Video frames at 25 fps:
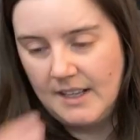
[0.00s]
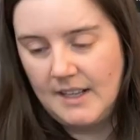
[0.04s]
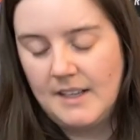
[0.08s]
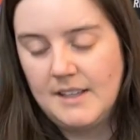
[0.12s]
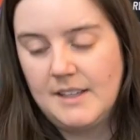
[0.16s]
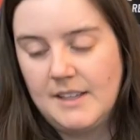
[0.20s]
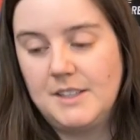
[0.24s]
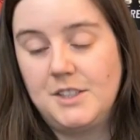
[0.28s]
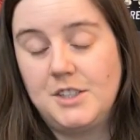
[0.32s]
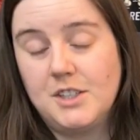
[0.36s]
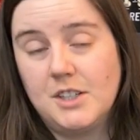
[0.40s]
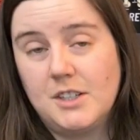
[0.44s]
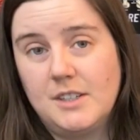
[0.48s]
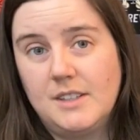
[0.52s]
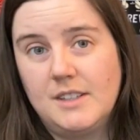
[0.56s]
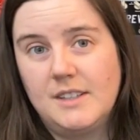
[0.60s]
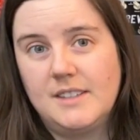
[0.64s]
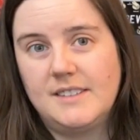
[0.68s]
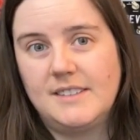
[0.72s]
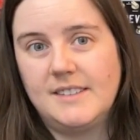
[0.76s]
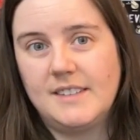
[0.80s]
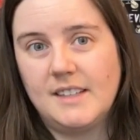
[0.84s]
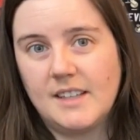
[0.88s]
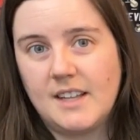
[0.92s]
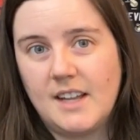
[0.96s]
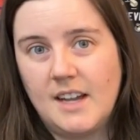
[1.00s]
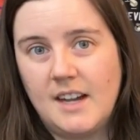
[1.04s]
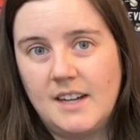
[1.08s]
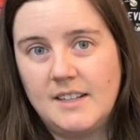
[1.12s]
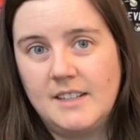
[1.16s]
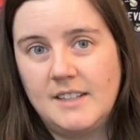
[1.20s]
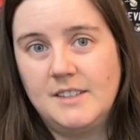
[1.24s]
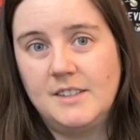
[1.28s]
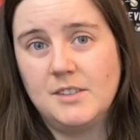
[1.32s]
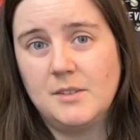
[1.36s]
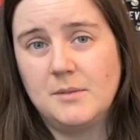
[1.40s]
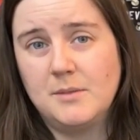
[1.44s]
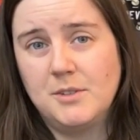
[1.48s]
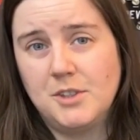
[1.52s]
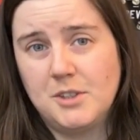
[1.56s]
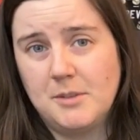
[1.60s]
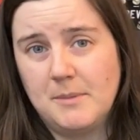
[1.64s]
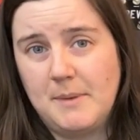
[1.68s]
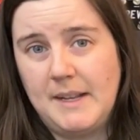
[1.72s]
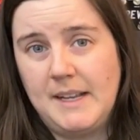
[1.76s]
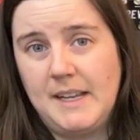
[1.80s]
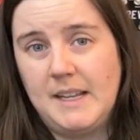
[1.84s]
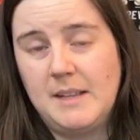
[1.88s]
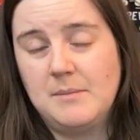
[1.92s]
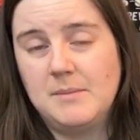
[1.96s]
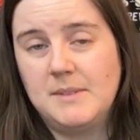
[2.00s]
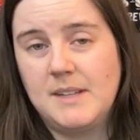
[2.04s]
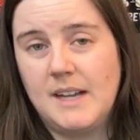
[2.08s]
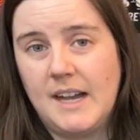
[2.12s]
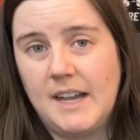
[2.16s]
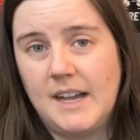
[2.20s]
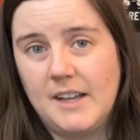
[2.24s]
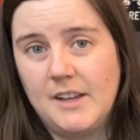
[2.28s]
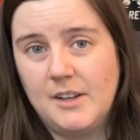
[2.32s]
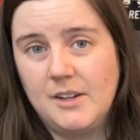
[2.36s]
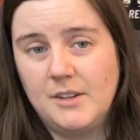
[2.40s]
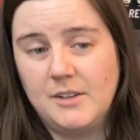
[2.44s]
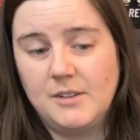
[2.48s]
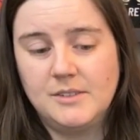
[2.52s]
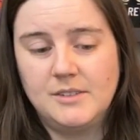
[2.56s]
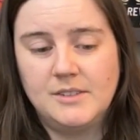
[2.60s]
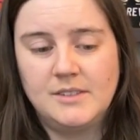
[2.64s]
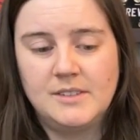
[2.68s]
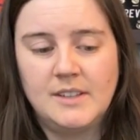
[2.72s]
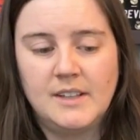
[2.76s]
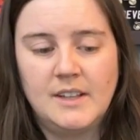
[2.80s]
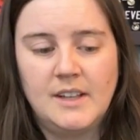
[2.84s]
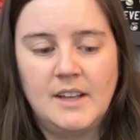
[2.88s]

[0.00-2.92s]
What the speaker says: the silicone and germanium diodes,